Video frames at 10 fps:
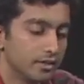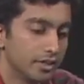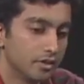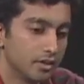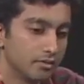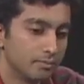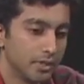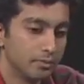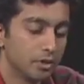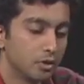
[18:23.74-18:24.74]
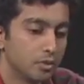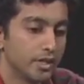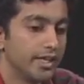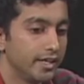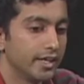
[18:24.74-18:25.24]
Of people who
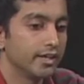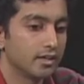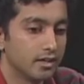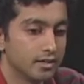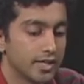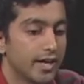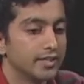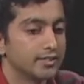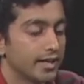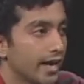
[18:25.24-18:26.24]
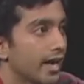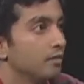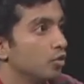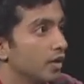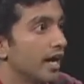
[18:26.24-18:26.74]
were eating diets that
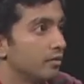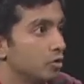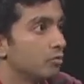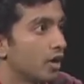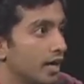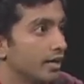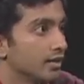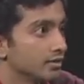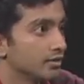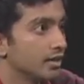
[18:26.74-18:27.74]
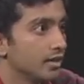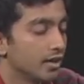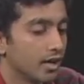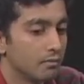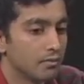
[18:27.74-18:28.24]
had more animal products
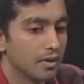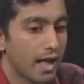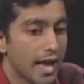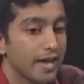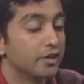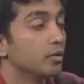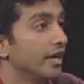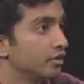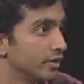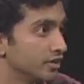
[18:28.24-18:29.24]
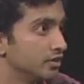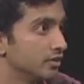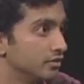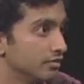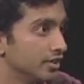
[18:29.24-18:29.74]
had a greater
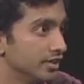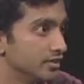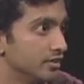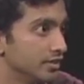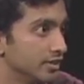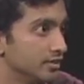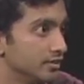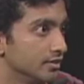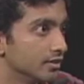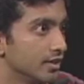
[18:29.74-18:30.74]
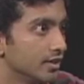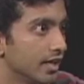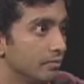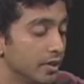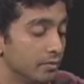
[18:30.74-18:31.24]
incidence of these diseases,
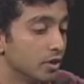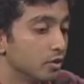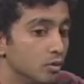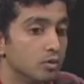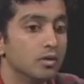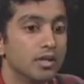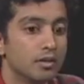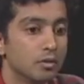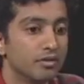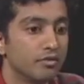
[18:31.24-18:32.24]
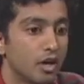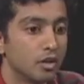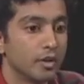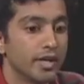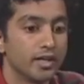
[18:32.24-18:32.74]
and people who were
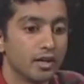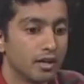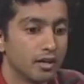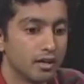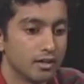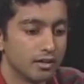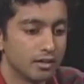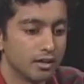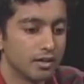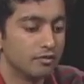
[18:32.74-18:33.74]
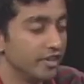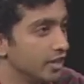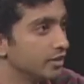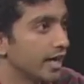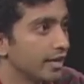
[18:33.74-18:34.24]
following a
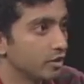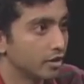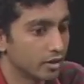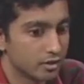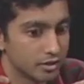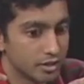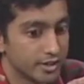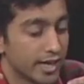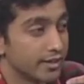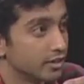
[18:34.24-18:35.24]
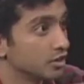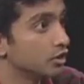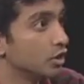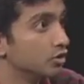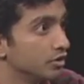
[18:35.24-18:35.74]
vegan diet or a diet that's
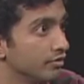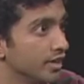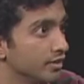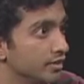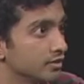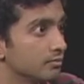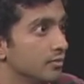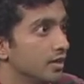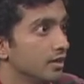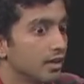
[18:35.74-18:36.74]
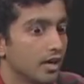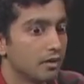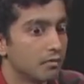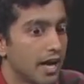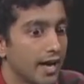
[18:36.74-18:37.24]
close to veganism
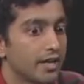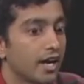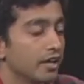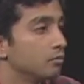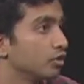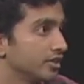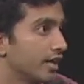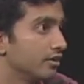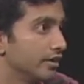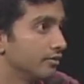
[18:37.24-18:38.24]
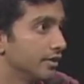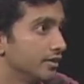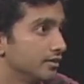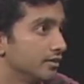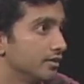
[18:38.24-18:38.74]
had higher mortality
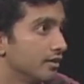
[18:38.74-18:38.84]
rates